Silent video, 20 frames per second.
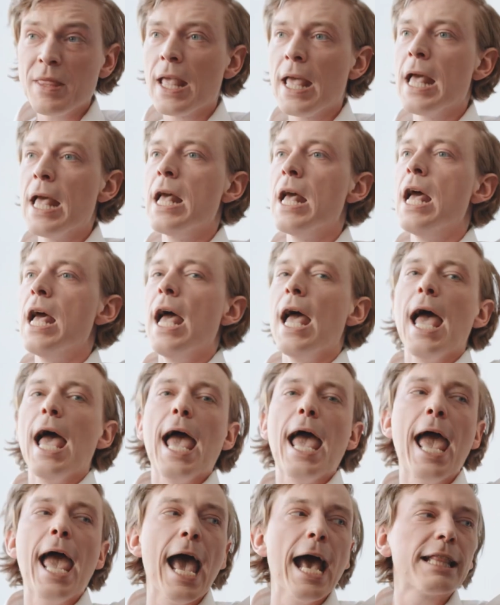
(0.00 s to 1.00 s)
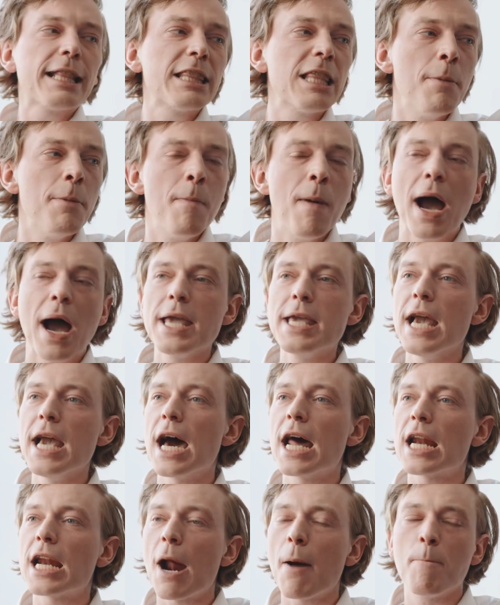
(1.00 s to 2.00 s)
feeling keyed up or on
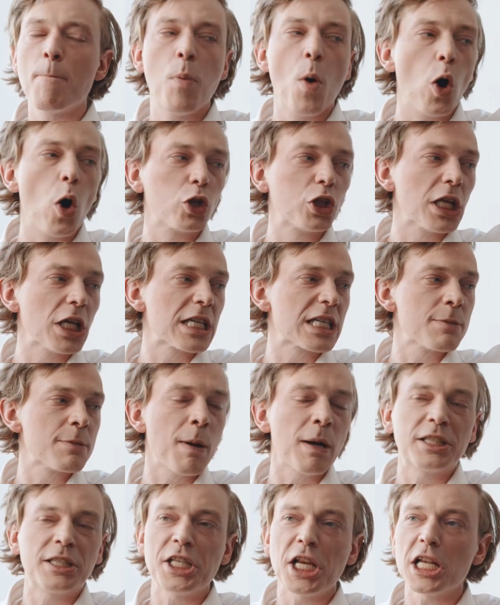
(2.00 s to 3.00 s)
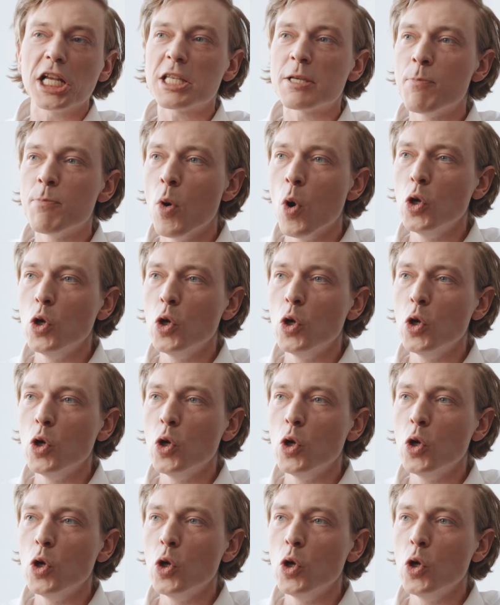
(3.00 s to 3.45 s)
edge. 2, being